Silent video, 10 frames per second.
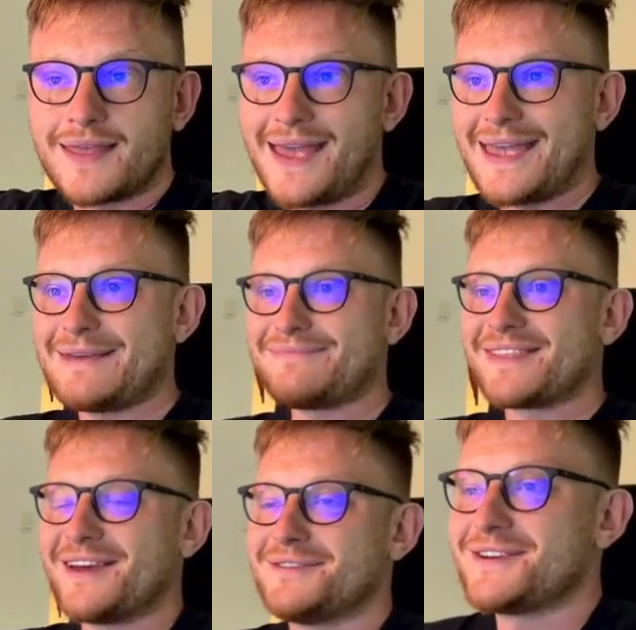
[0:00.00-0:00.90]
Hey,
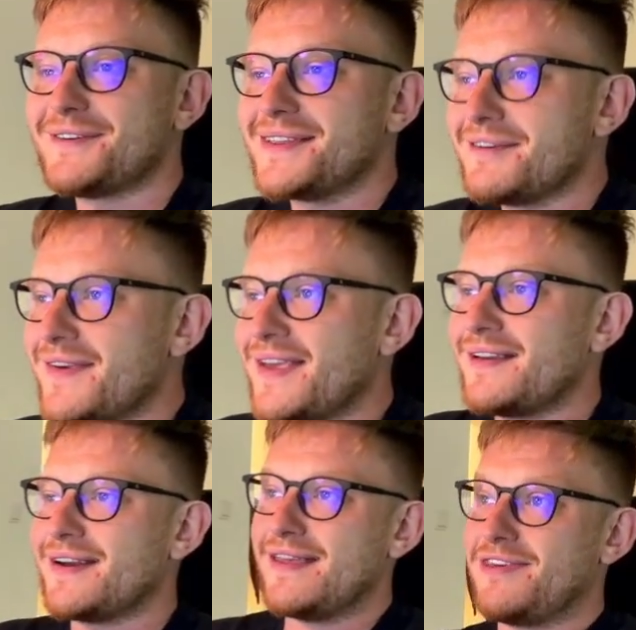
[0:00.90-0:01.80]
how's it going, David here? And
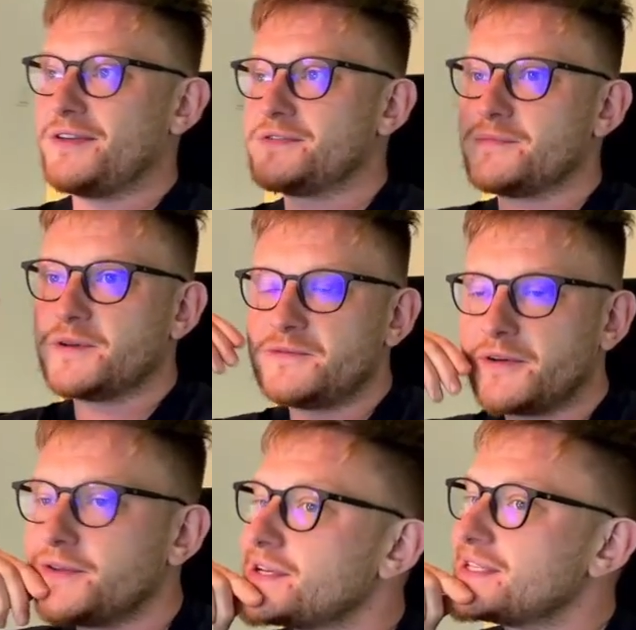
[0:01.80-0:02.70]
yeah, thank you so much for your
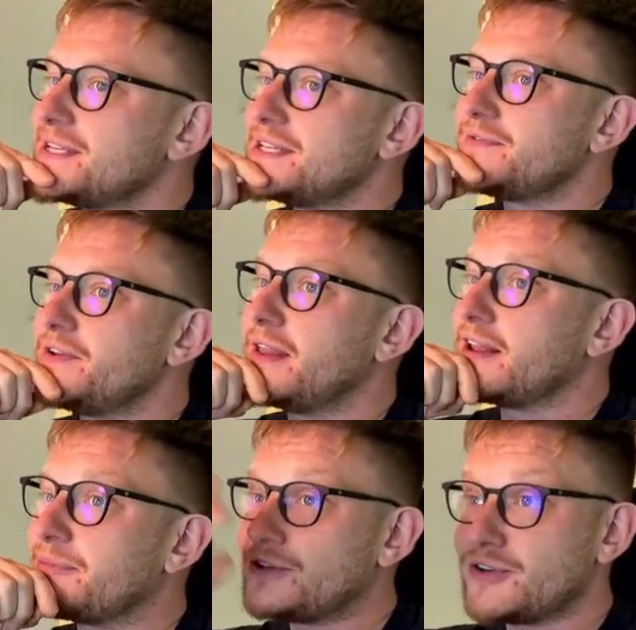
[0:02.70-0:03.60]
interest in these free landing
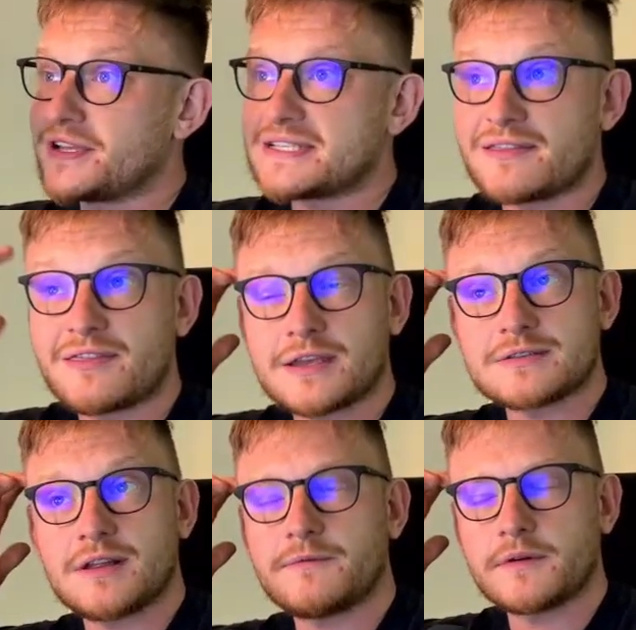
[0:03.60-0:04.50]
page audits, and thanks a
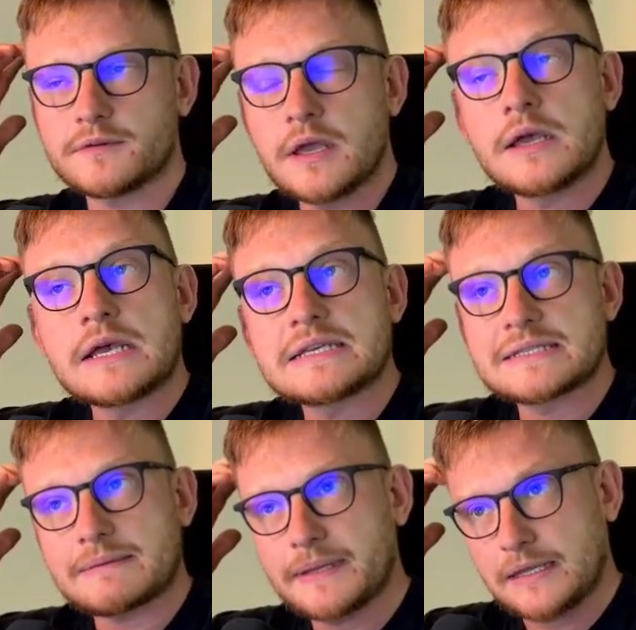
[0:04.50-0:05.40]
lot for
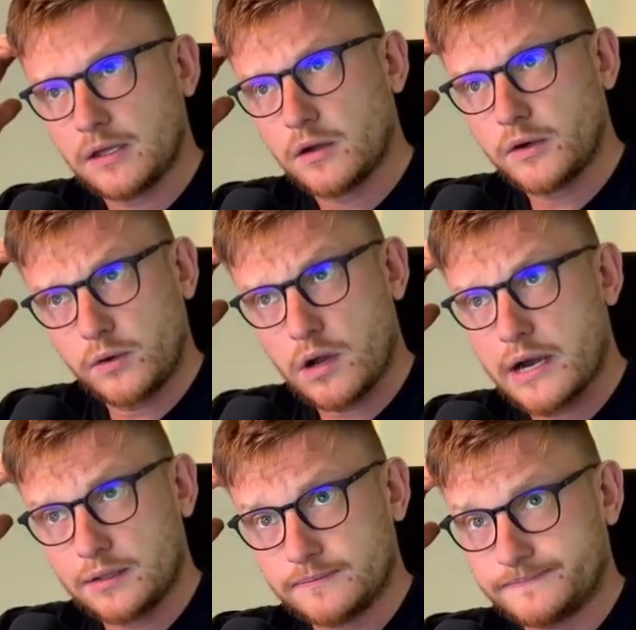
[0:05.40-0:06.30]
submitting your URL.
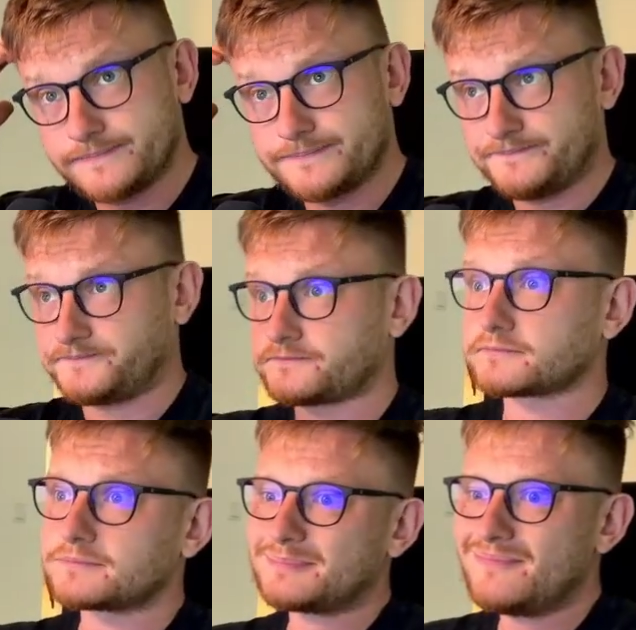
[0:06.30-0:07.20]

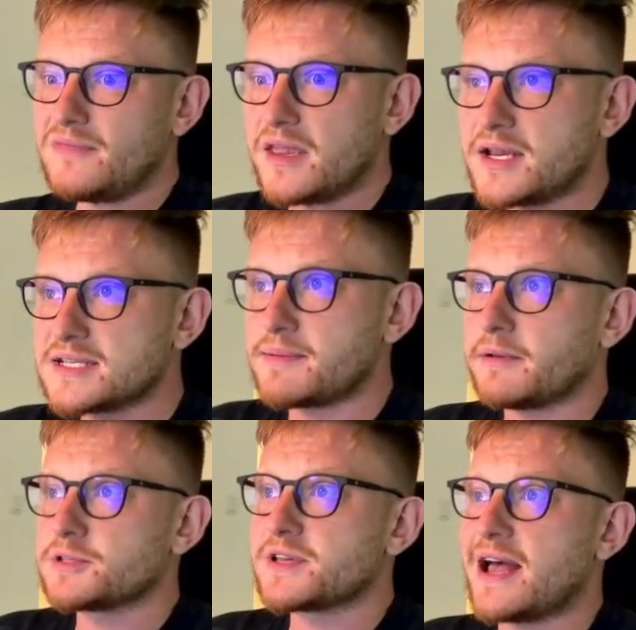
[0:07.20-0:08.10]
Here's about what's
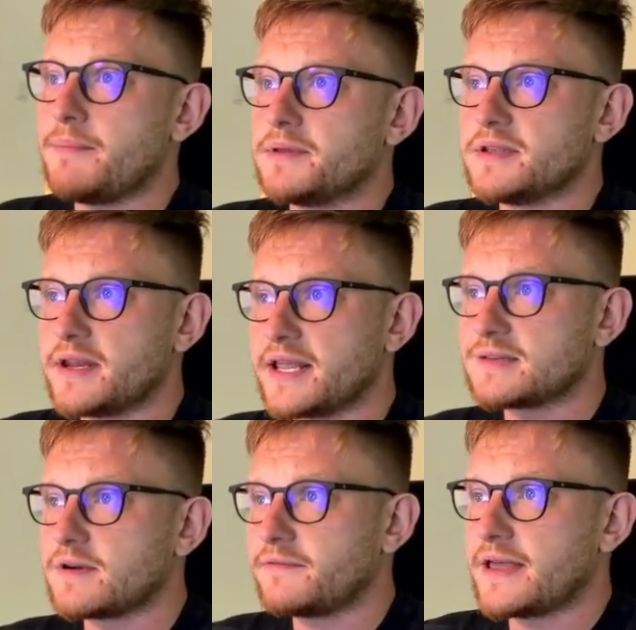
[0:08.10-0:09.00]
going to happen in the next
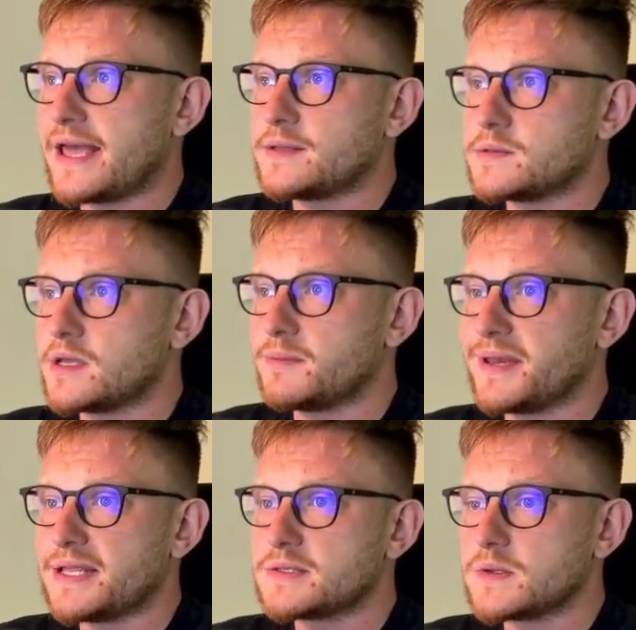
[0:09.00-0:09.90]
roughly 8 to 10
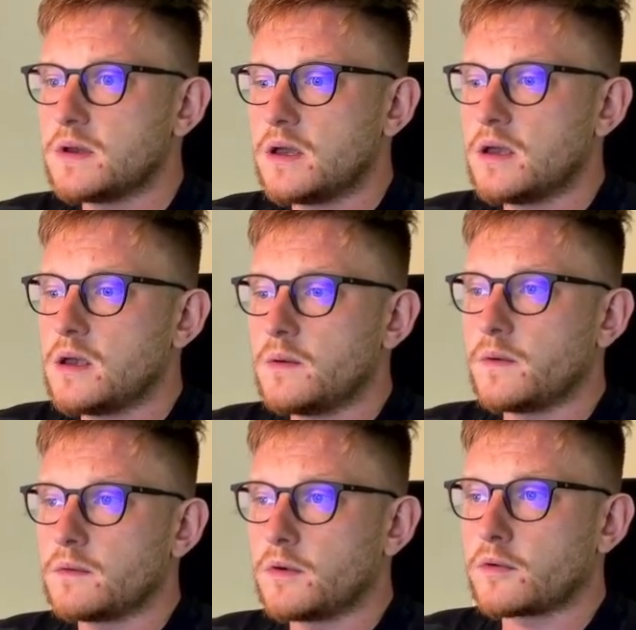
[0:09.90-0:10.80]
minutes. We'll
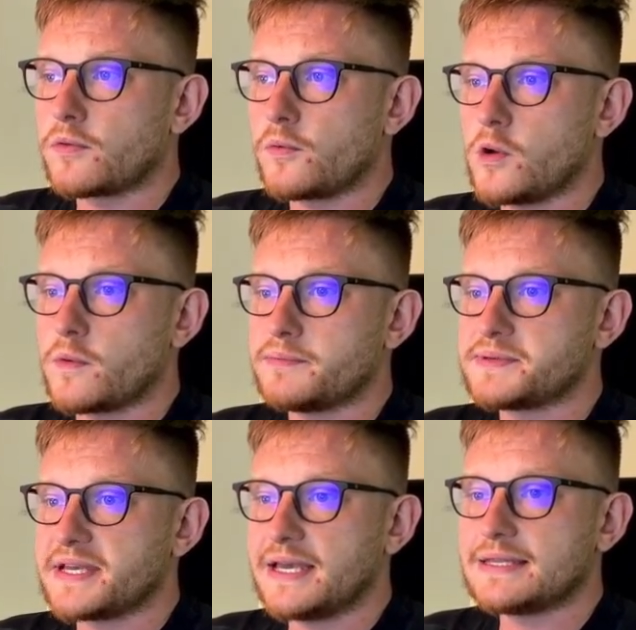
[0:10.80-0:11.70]
walk through your
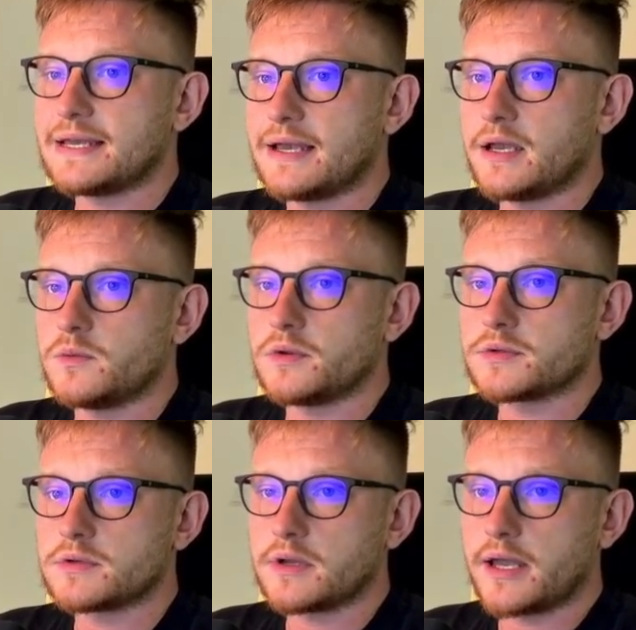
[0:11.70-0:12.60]
website and we'll
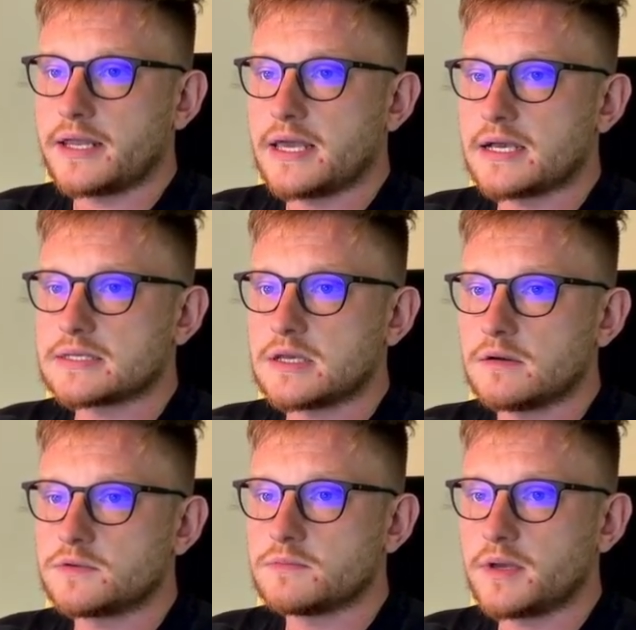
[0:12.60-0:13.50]
talk ideas how to
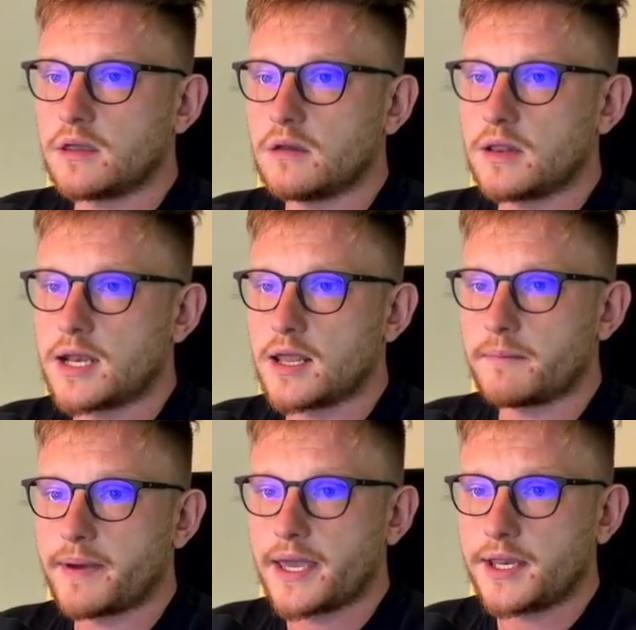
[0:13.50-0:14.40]
make your landing
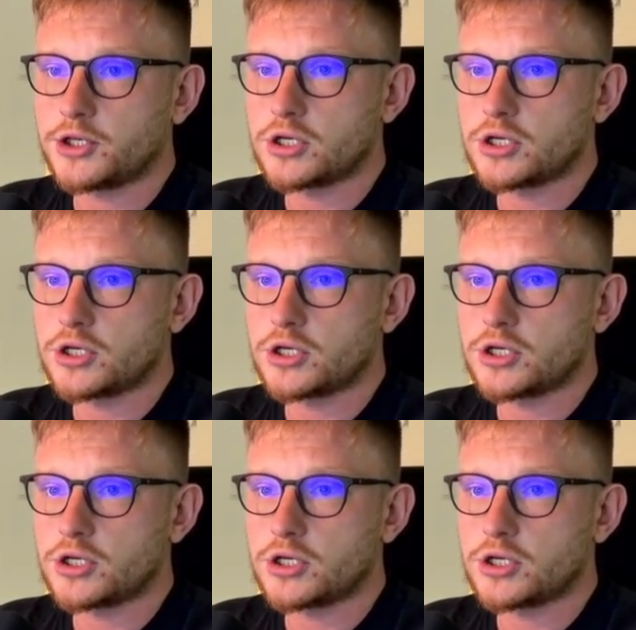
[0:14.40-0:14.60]
page